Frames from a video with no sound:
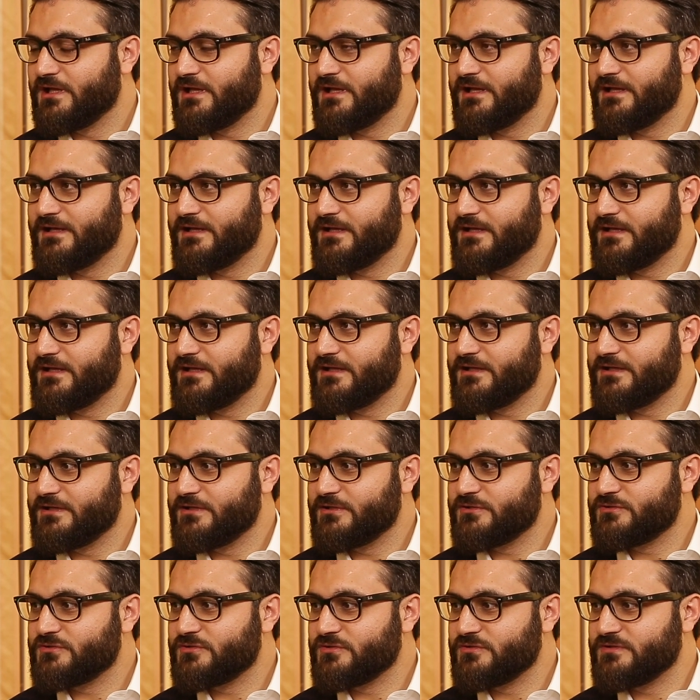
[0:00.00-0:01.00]

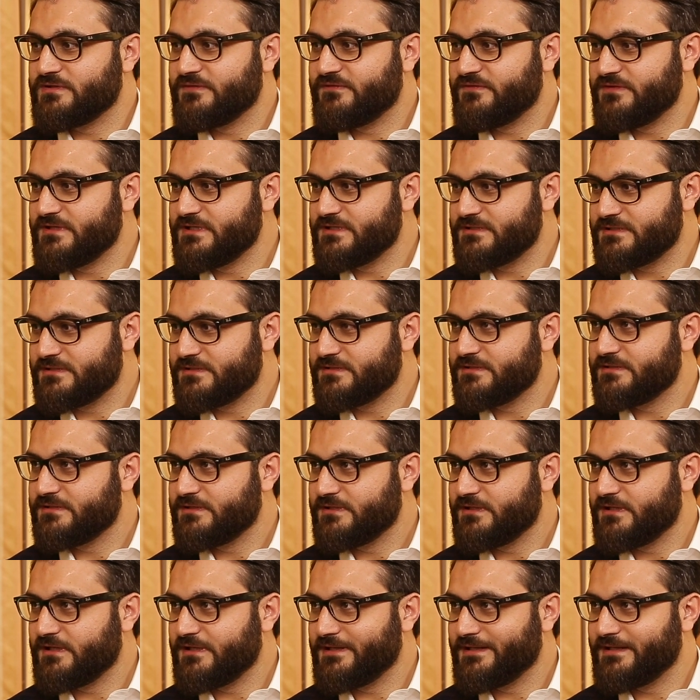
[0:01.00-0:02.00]
to defeat
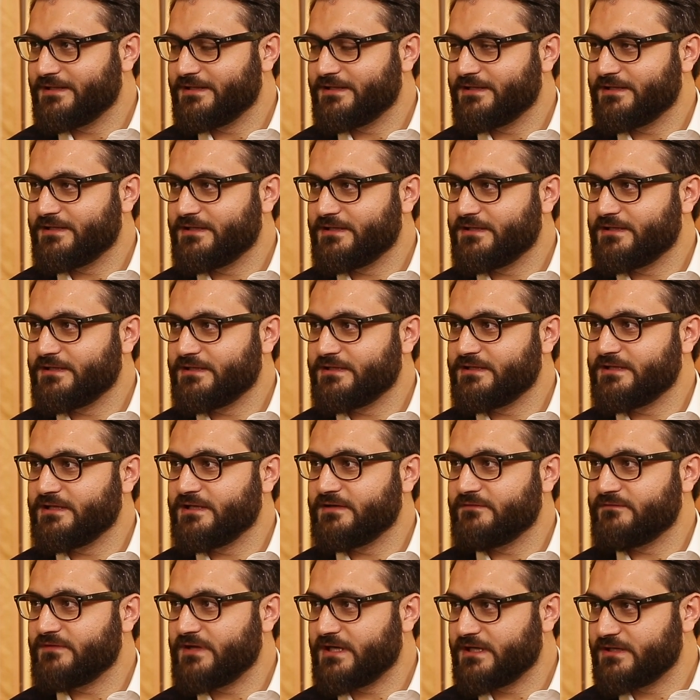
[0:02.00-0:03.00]

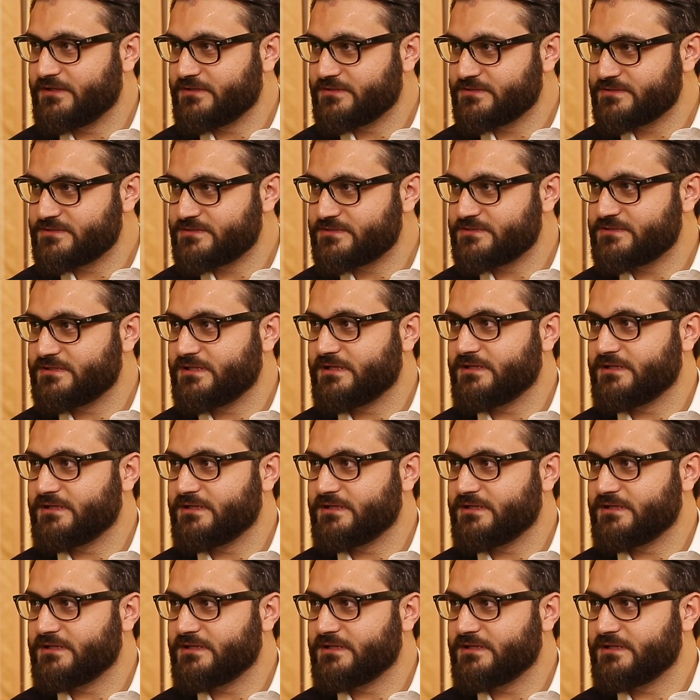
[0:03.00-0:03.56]
the invaders